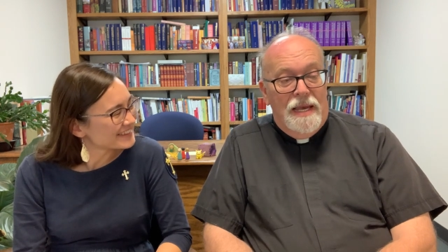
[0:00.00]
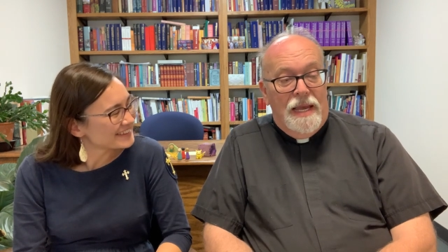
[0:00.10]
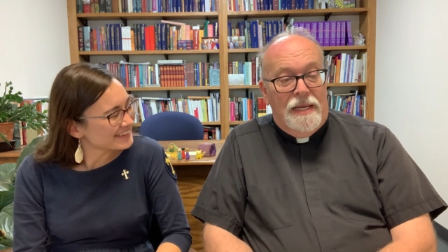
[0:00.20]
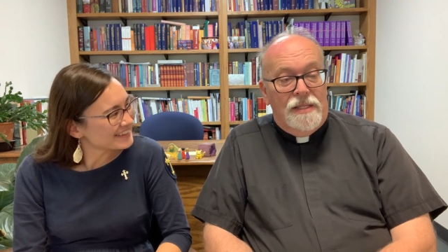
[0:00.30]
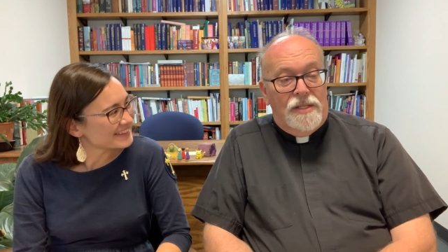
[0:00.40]

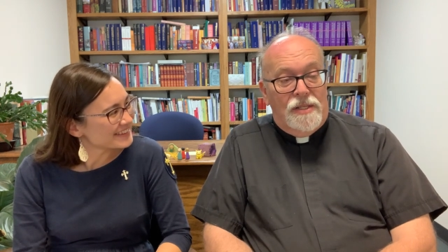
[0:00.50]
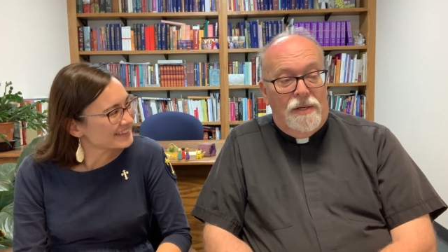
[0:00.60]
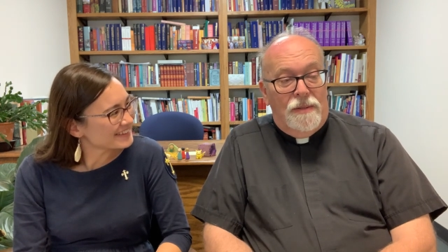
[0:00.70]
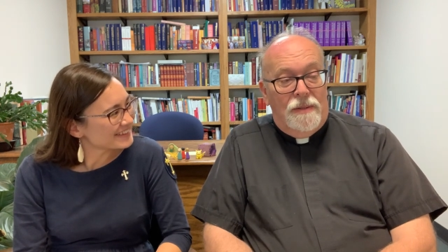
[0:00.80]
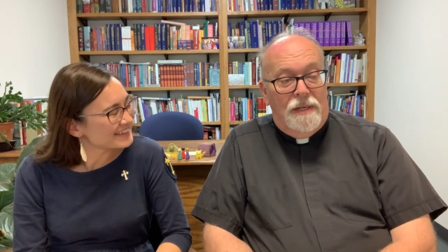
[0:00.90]
Speaker 1: And
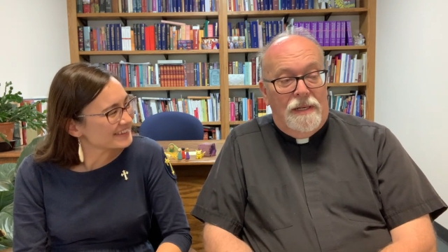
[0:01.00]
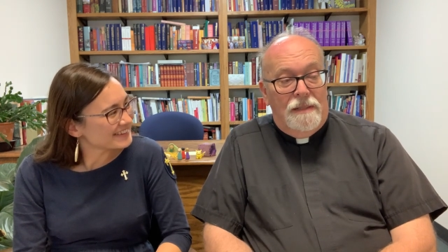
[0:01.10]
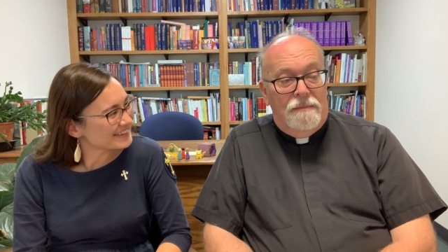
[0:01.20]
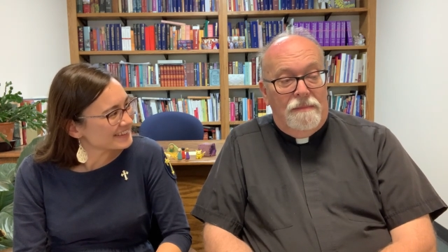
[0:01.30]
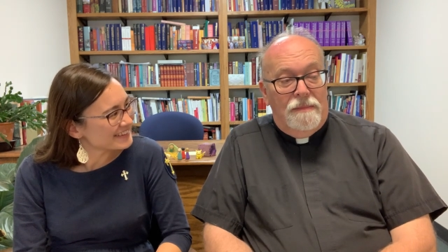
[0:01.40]
so
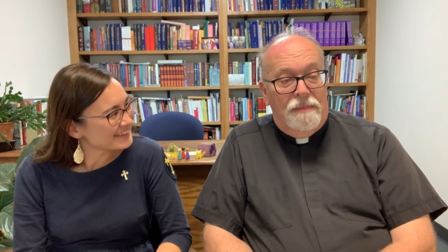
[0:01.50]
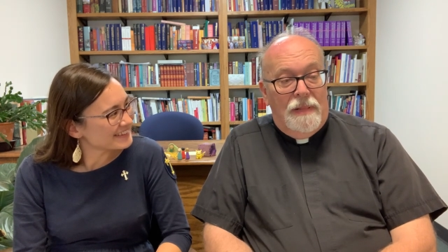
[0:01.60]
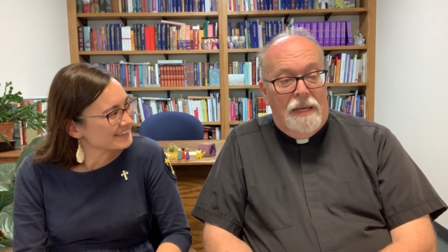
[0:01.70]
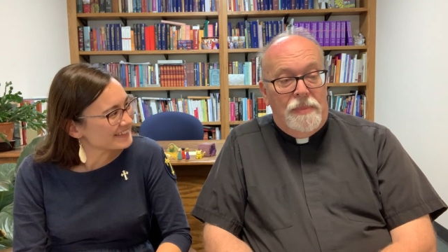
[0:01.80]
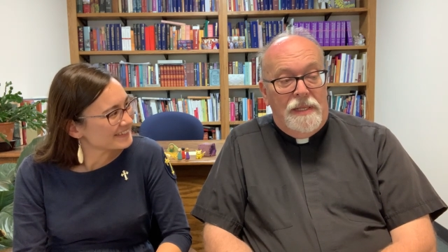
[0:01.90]
Uh,
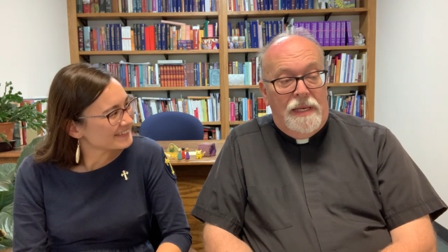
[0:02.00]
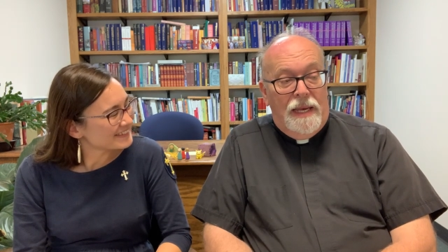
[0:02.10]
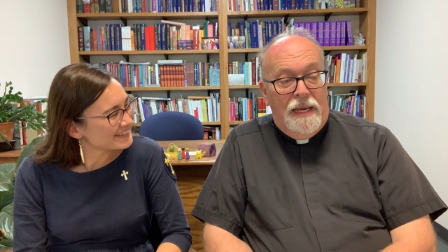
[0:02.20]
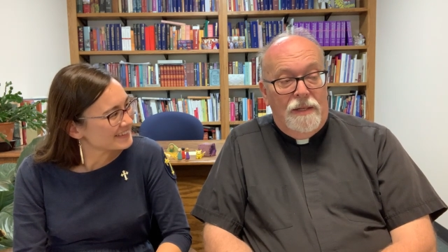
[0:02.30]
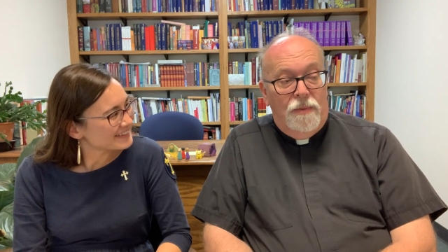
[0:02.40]
I
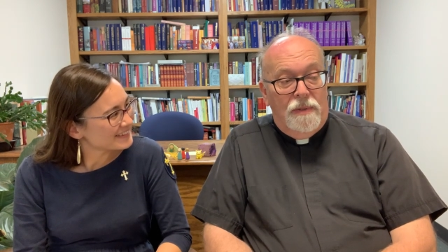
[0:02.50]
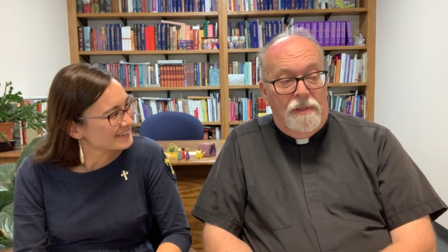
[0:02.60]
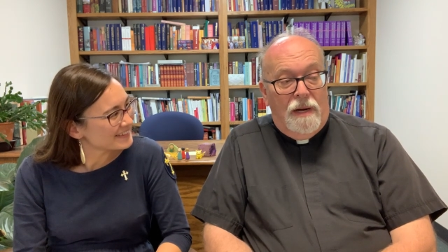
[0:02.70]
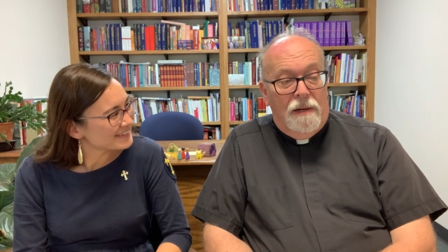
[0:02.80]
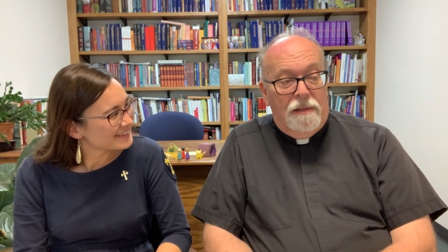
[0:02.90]
began
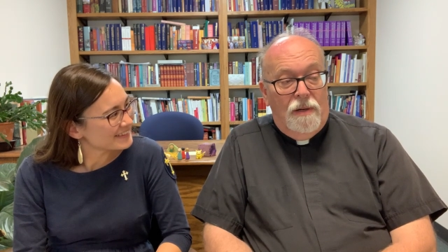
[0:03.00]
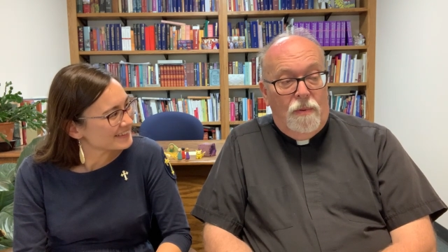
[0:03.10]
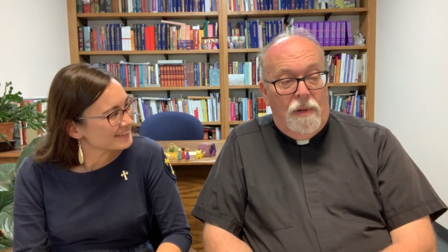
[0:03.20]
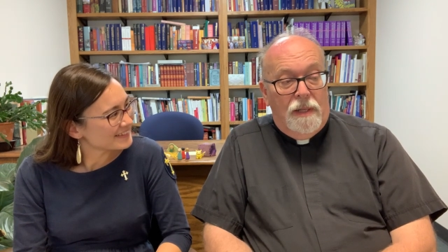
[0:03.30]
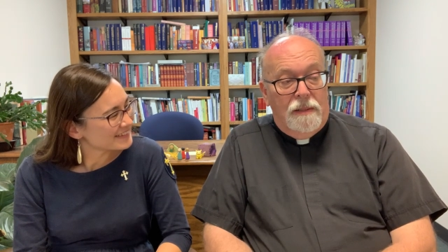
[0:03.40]
with Article
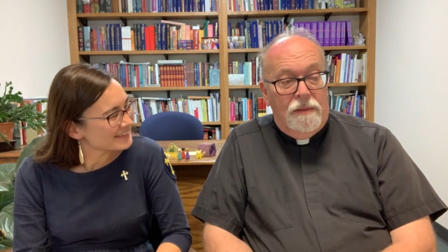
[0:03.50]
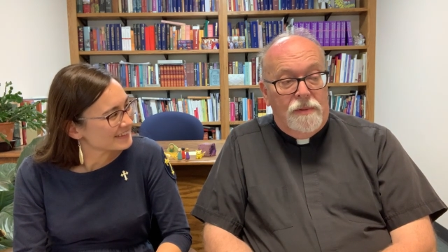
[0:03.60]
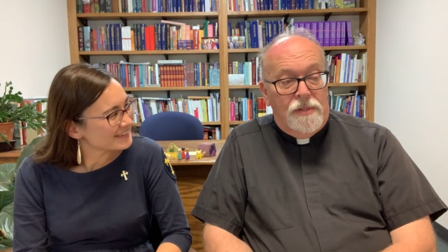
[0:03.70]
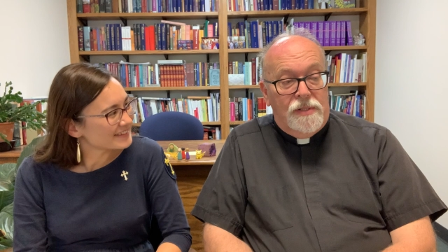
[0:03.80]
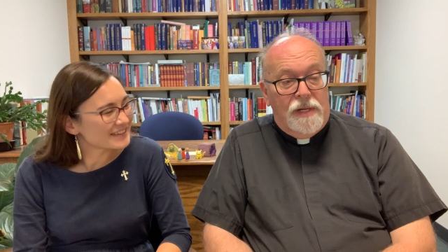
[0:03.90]
one,
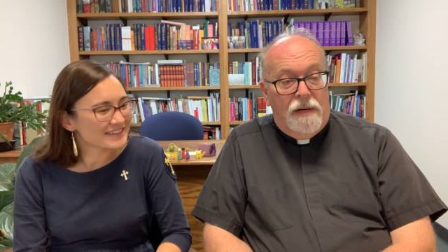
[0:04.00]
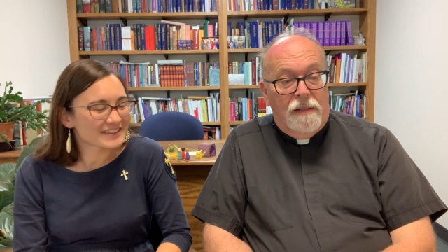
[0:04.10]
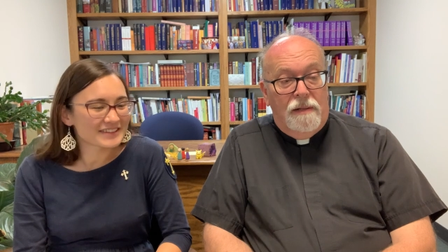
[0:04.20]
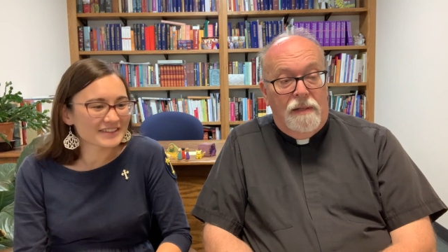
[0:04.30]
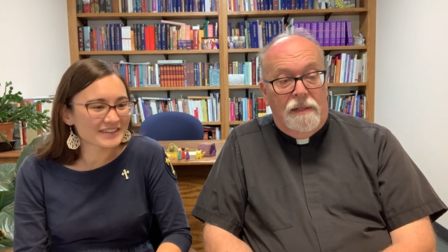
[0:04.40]
which is the
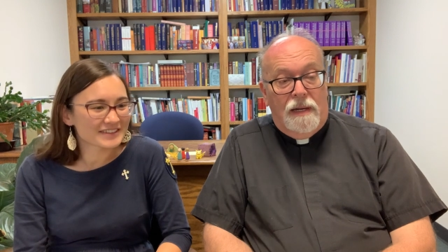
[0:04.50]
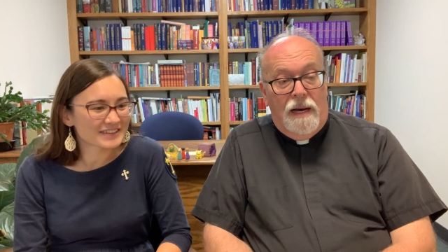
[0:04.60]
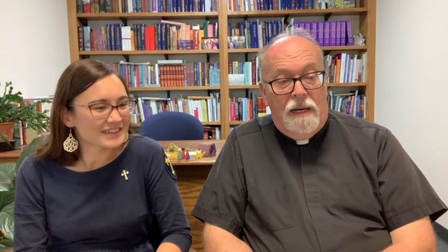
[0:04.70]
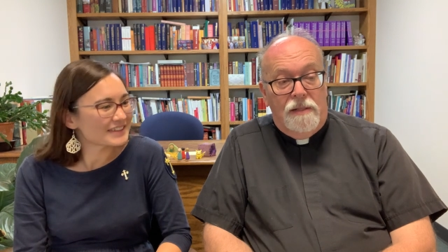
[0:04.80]
article on God.